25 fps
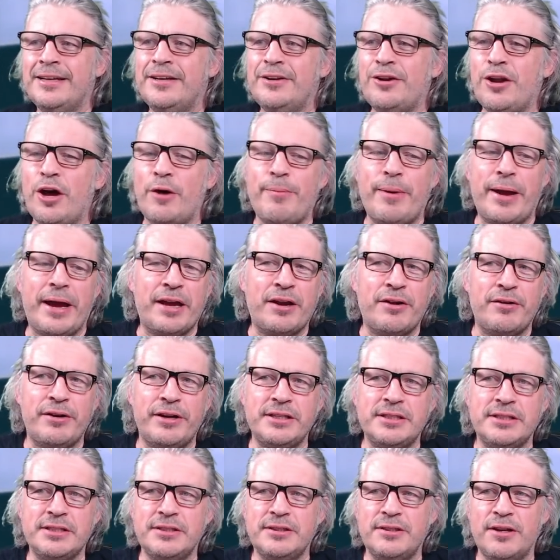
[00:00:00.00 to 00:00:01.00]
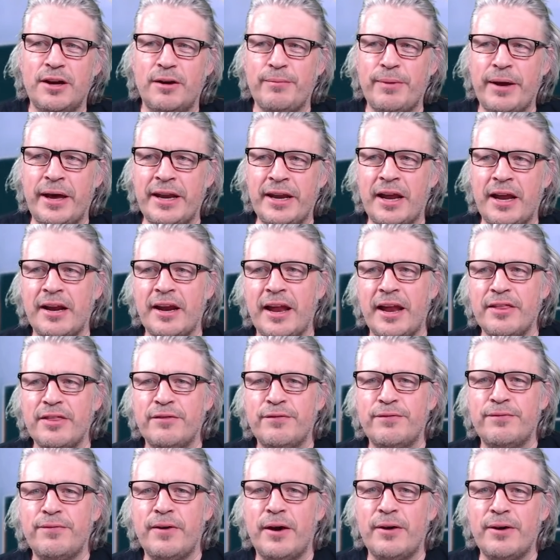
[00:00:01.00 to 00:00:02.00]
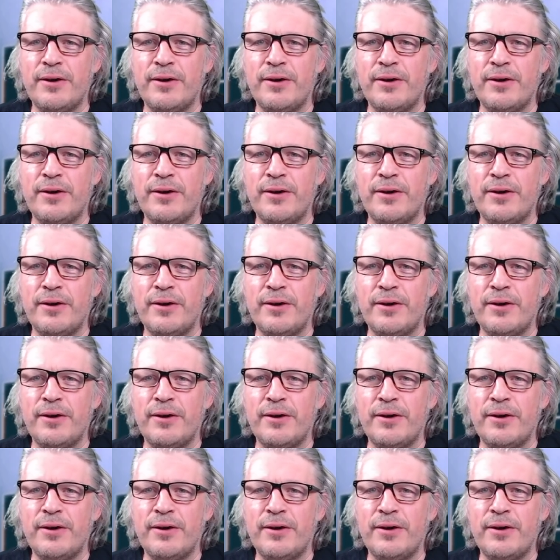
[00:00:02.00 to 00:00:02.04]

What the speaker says: Not bad, Chris. Not bad. I'd like the